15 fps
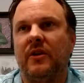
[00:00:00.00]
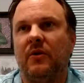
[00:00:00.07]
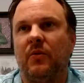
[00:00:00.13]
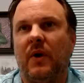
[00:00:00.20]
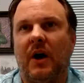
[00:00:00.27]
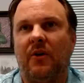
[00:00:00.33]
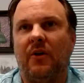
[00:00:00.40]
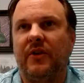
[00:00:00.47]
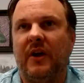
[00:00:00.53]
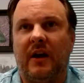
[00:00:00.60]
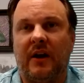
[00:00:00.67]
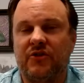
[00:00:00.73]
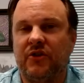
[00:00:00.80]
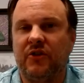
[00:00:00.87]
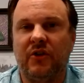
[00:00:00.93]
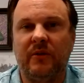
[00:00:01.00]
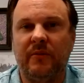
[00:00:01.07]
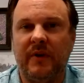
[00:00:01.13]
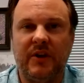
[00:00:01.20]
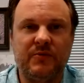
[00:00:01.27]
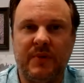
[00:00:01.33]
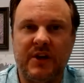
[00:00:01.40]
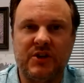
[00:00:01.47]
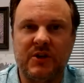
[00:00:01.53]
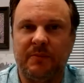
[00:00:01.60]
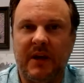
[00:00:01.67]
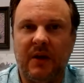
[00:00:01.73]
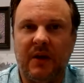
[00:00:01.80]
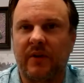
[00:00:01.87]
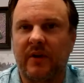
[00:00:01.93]
are the routers that are actually doing
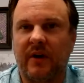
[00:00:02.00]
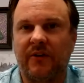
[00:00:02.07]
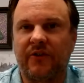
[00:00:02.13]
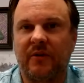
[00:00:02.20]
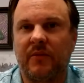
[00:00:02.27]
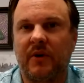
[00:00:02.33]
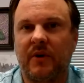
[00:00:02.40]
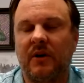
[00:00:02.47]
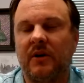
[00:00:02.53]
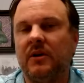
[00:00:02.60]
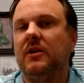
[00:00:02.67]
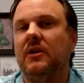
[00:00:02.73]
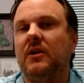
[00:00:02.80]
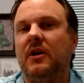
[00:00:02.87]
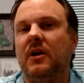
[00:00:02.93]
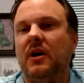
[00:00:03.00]
BGP with customer,